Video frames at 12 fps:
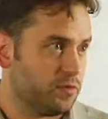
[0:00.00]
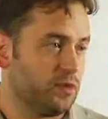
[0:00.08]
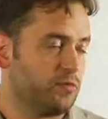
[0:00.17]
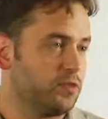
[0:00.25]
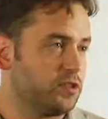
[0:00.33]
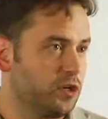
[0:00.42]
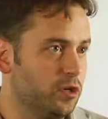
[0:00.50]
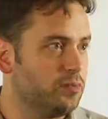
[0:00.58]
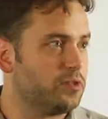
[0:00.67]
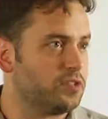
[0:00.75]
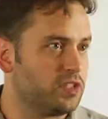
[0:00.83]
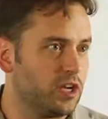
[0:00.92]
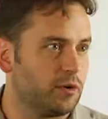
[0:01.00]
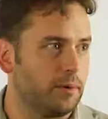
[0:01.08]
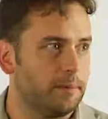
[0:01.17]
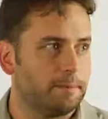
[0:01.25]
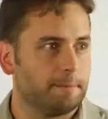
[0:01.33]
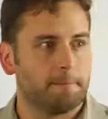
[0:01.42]
for different scopes,
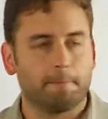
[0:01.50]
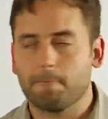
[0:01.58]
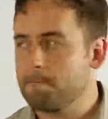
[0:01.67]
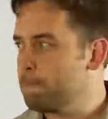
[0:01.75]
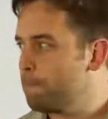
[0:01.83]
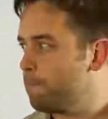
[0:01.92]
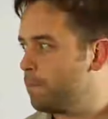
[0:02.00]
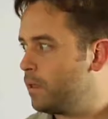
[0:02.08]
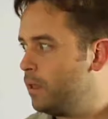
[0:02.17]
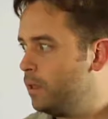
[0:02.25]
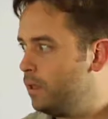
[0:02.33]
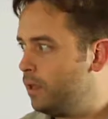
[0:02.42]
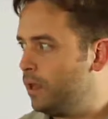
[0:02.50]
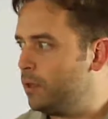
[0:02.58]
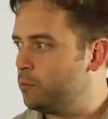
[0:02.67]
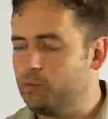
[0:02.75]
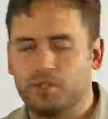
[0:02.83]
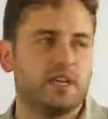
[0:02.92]
etc.
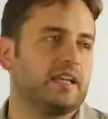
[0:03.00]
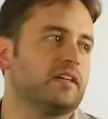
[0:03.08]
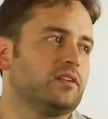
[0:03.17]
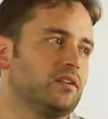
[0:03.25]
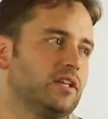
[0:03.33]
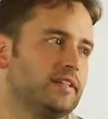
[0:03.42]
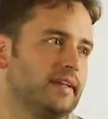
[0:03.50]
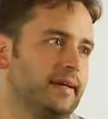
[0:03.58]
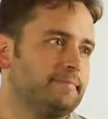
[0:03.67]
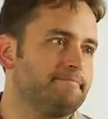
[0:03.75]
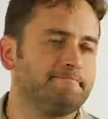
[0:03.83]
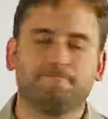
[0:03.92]
And we'll be taking a look at that.